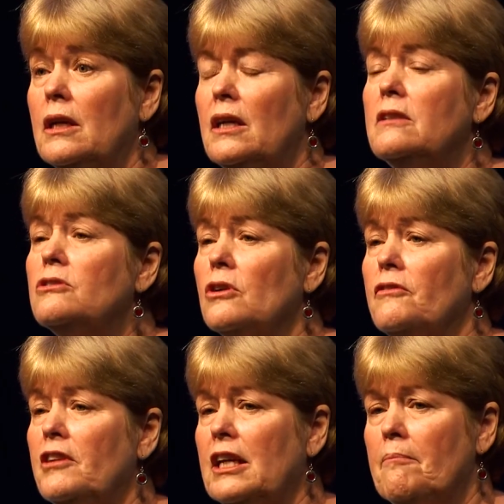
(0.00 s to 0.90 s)
in
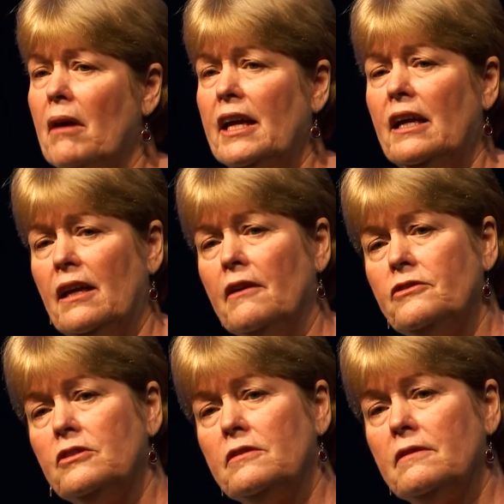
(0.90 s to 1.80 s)
serving in my
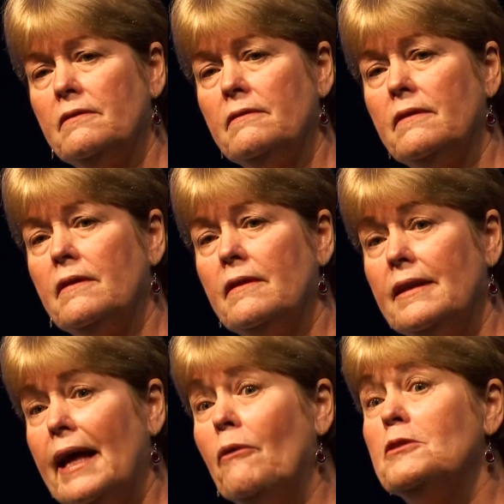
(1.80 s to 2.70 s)
gifts.
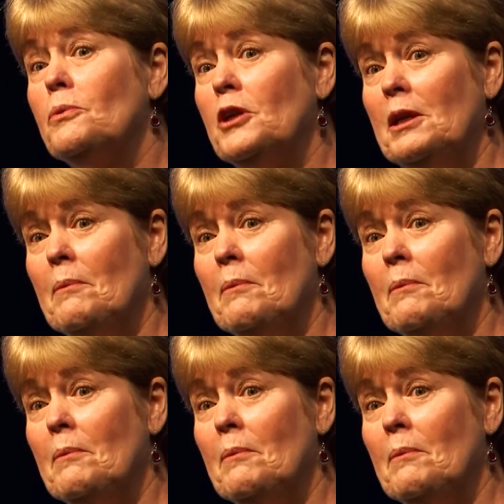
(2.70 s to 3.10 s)
That was pretty